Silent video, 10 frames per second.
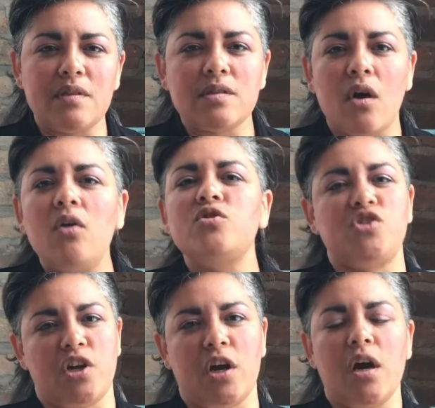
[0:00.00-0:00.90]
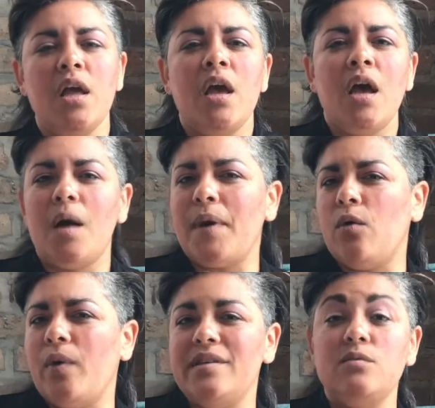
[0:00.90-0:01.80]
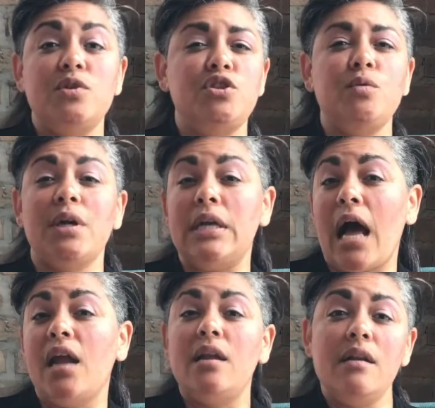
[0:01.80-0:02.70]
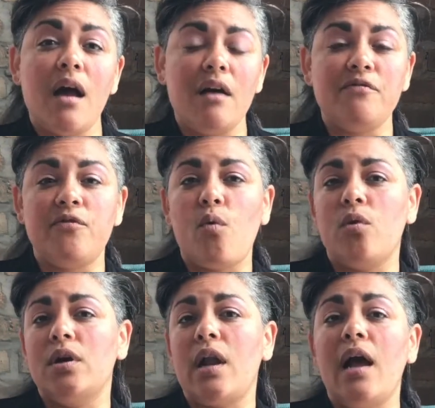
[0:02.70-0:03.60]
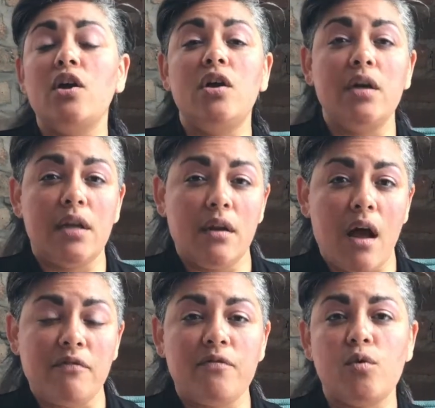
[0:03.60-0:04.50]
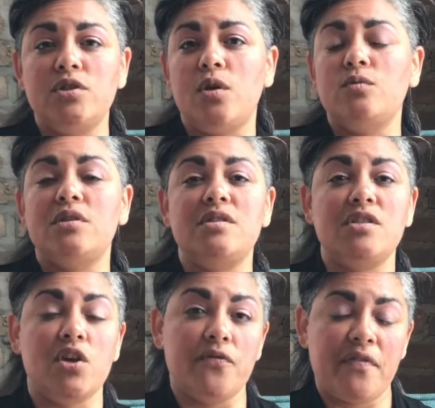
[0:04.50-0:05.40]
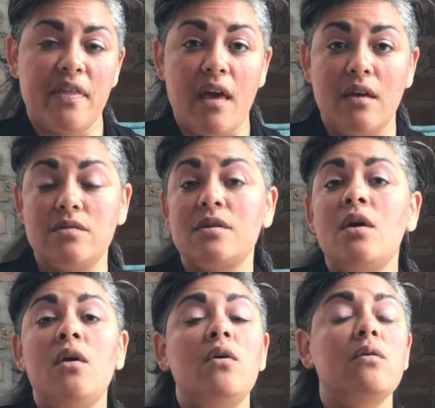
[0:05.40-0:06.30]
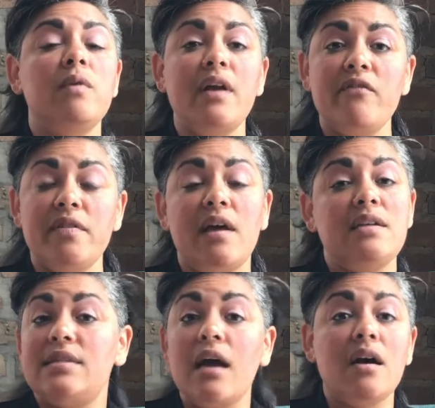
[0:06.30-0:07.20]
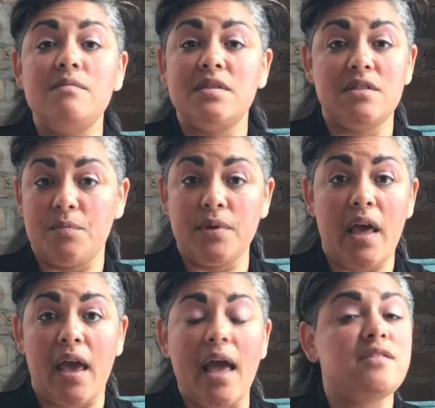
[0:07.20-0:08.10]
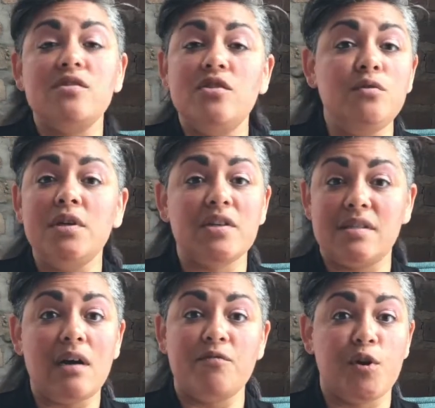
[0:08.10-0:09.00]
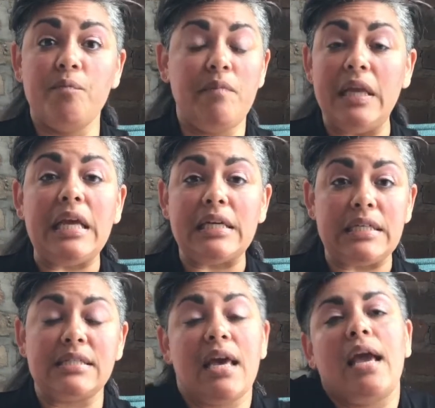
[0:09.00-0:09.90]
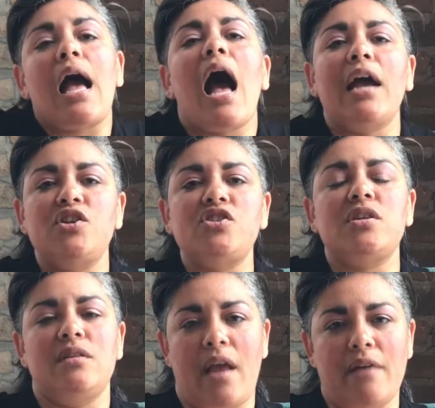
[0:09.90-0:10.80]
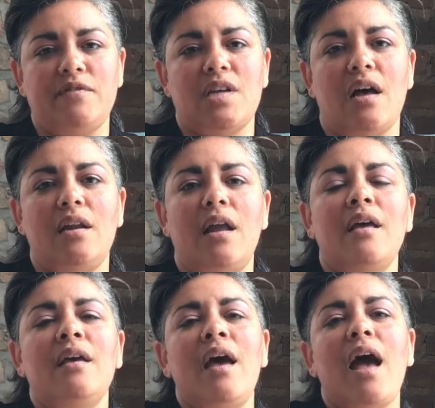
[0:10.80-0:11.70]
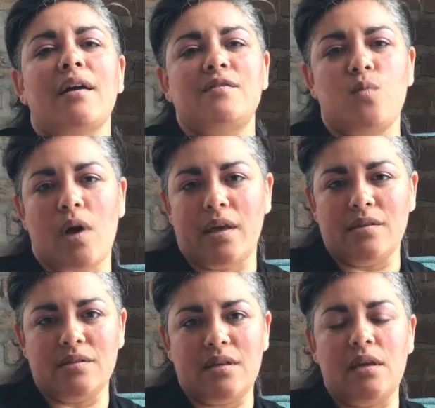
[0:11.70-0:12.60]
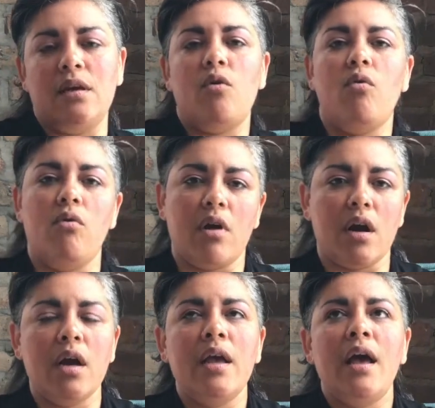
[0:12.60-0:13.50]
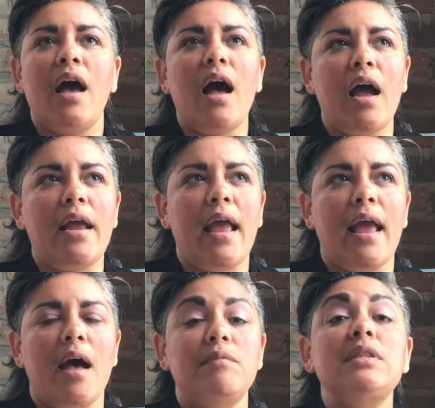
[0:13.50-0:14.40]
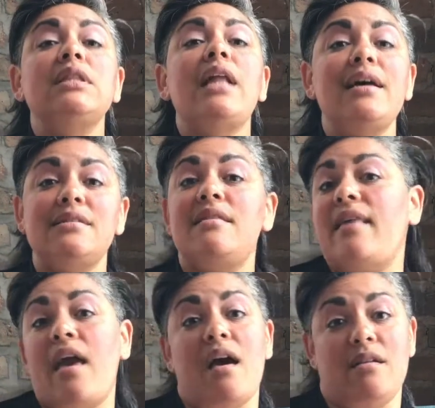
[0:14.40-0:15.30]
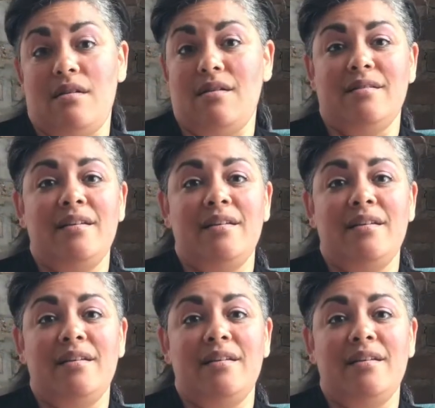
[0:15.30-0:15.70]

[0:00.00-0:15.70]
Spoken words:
this culture about ways in which you are not enough or not good enough or don't deserve things or whatever that is, that comes into play. And so you yourself are immediately saying, I shouldn't have done X, Y, and Z, or I am less than